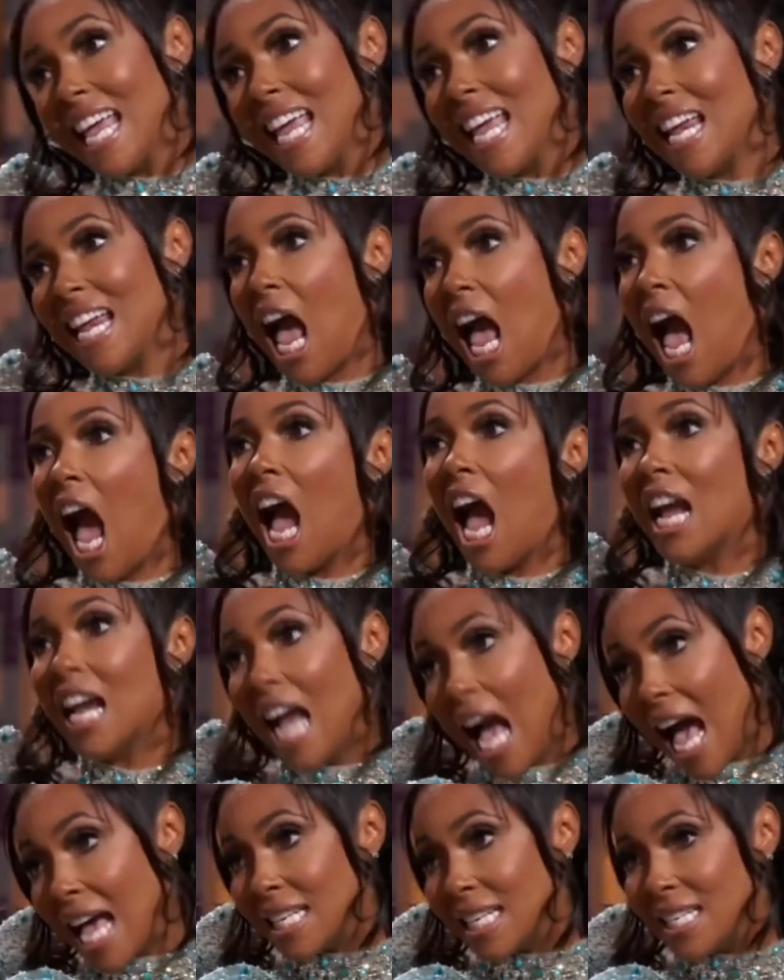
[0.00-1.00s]
I know
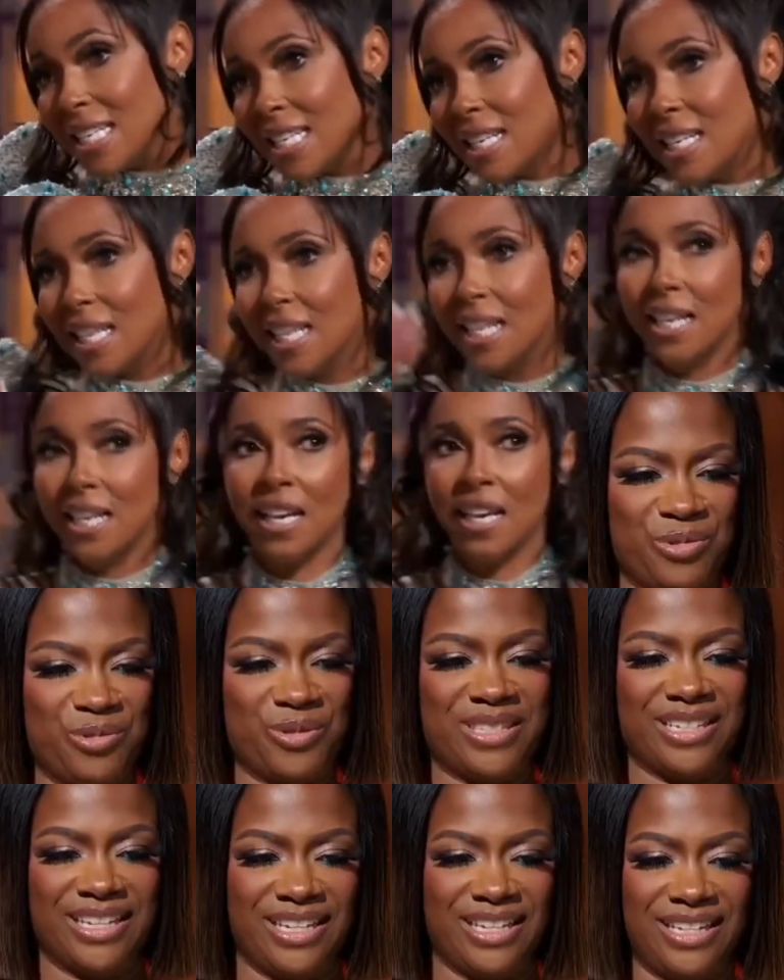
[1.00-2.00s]
is that Drew
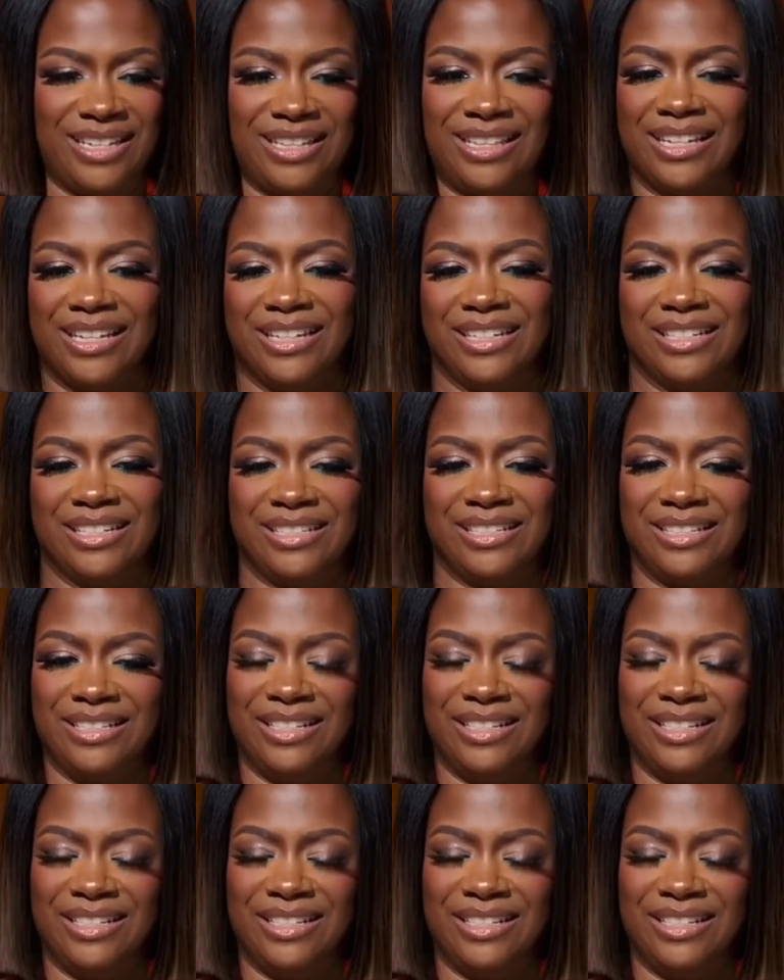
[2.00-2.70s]
said that,